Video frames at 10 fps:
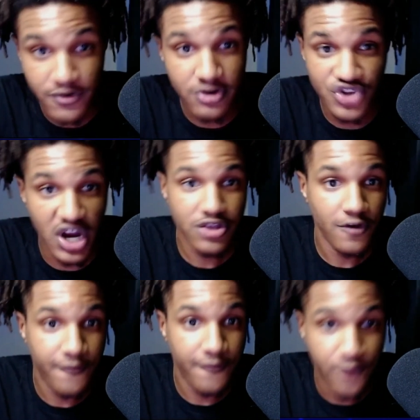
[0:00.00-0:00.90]
trying to
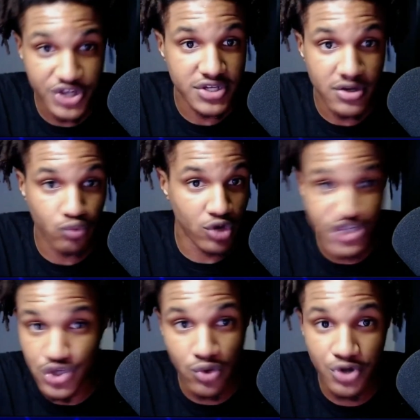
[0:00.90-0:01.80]
force
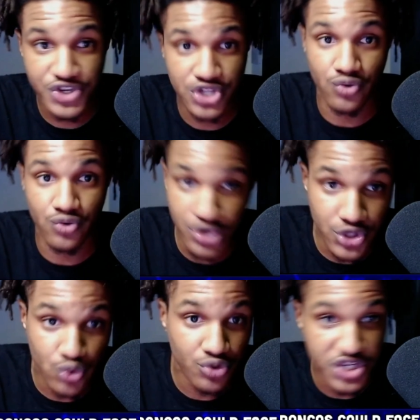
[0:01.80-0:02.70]
Russell Wilson to
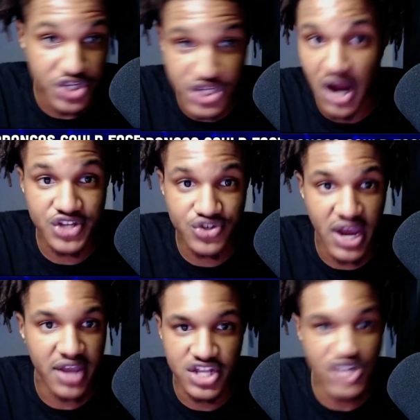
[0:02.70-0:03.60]
redo his
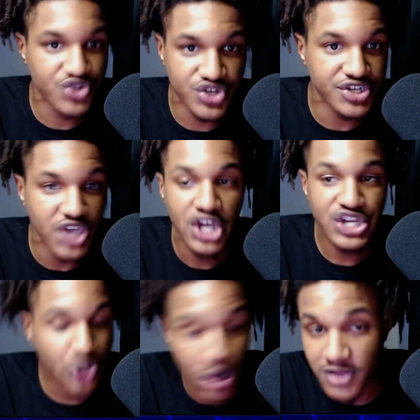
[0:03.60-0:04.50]
contract and it was just
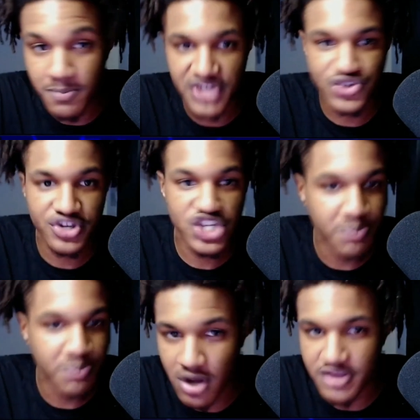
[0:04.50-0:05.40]
solely based on his
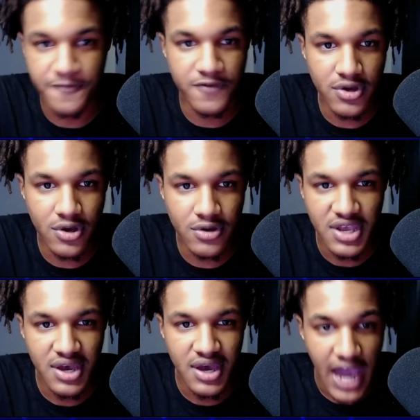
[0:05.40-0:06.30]
play on the field,
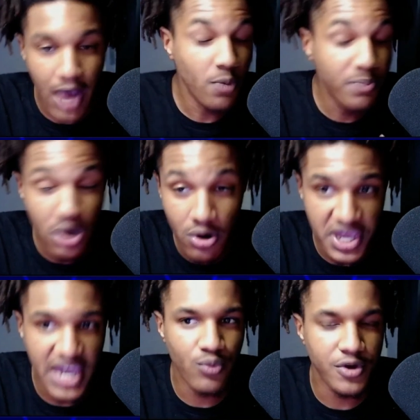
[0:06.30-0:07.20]
I would be
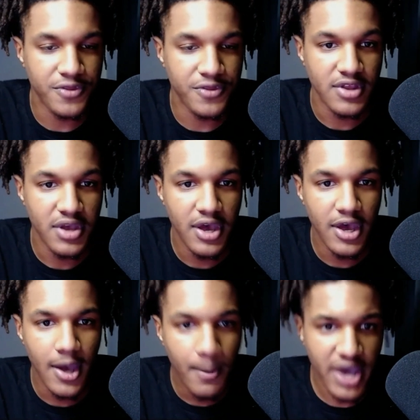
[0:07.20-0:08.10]
okay with it.
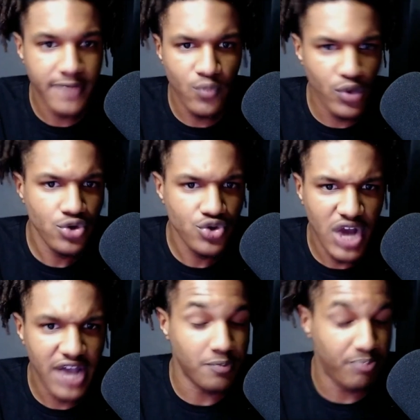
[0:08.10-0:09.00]
But when you
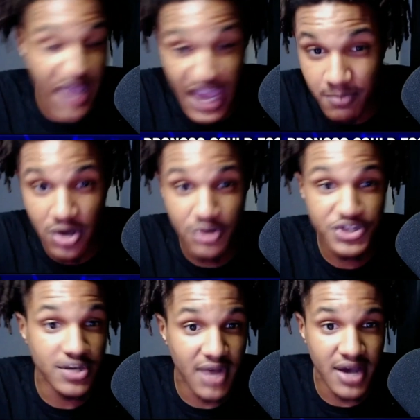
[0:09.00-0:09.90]
try to blackmail
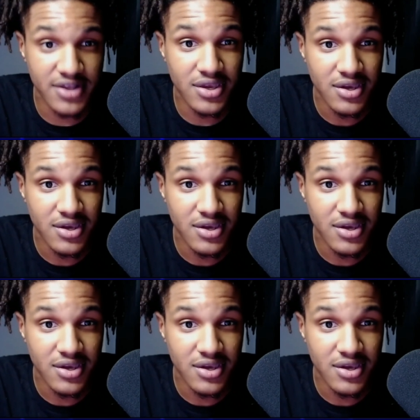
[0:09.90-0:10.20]
somebody,